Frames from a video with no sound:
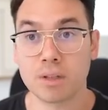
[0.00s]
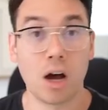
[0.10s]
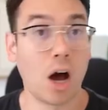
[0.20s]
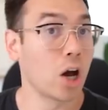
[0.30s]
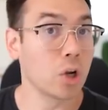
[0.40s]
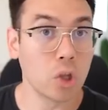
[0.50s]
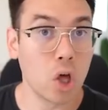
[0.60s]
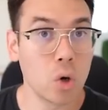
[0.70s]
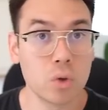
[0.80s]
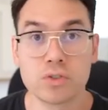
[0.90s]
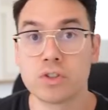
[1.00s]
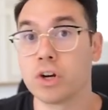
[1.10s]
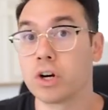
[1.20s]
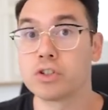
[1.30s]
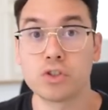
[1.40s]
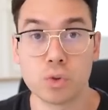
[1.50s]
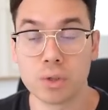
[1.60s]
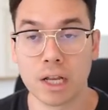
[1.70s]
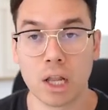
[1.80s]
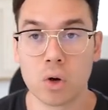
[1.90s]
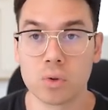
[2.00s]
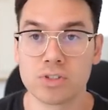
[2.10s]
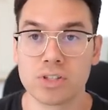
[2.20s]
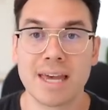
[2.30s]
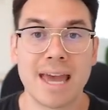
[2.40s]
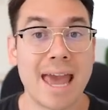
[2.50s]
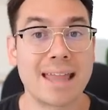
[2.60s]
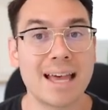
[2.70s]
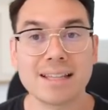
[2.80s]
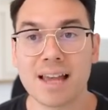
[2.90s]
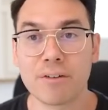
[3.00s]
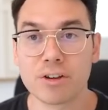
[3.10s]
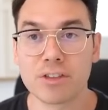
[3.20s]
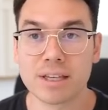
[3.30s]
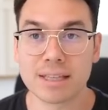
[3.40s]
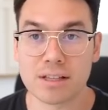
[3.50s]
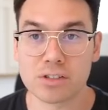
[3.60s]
auto loans, their student loans, and that's everything that